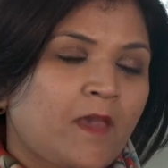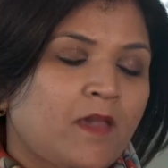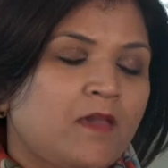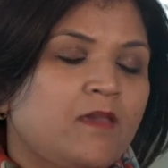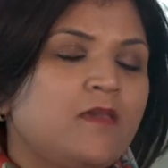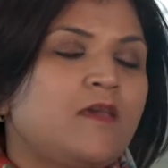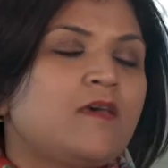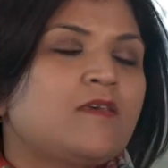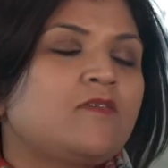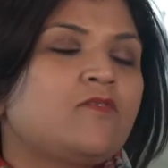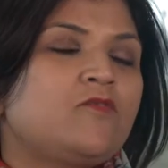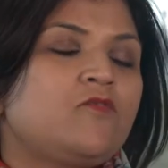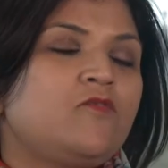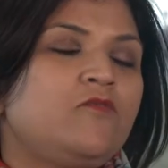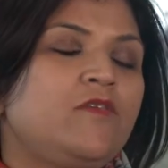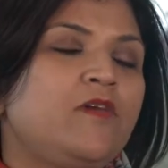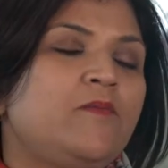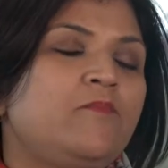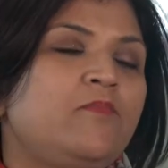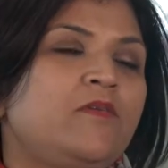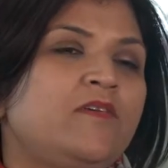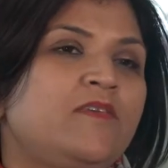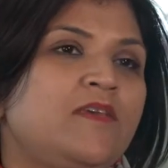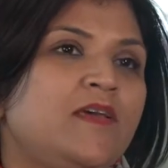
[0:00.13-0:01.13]
Yes, so we
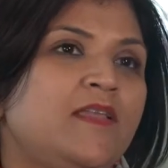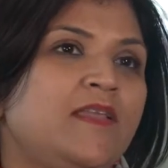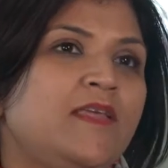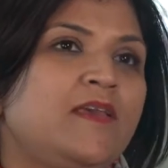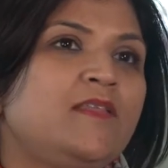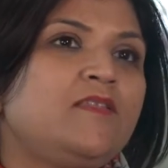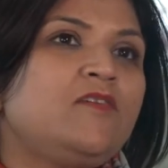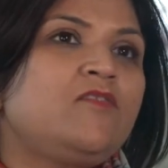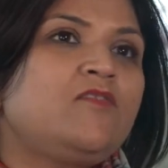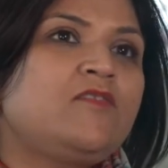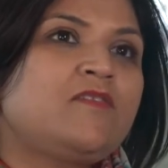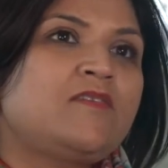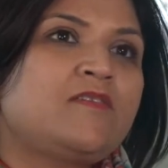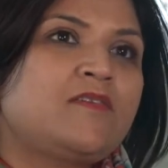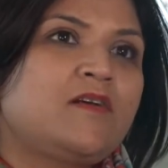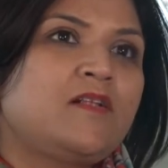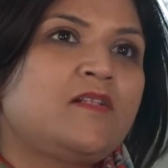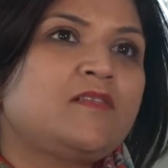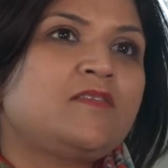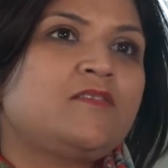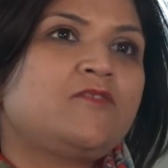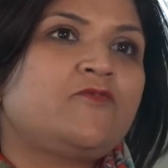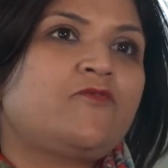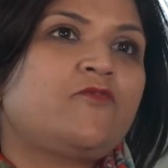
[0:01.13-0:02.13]
are presenting the
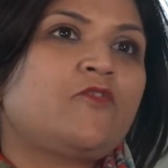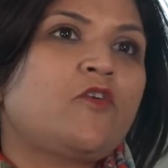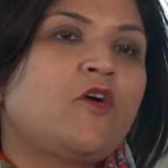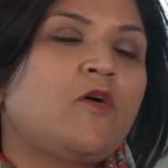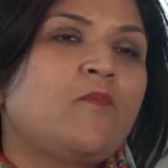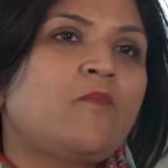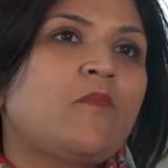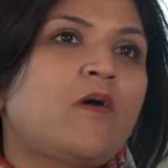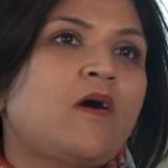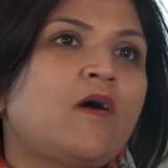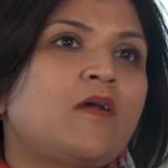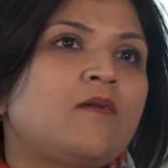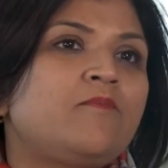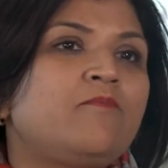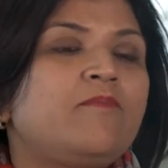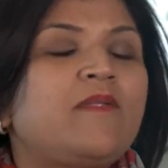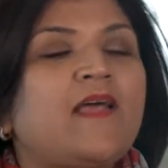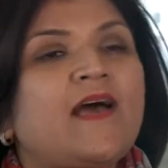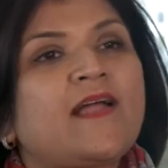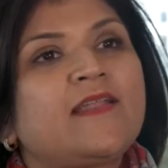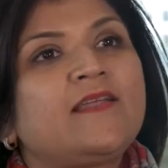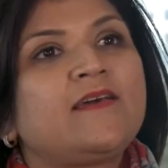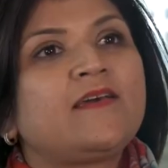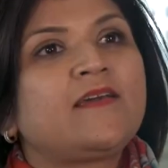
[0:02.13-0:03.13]
results from our
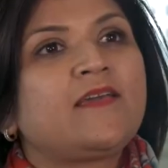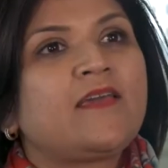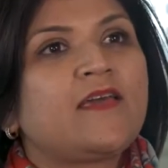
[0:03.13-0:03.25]
bladder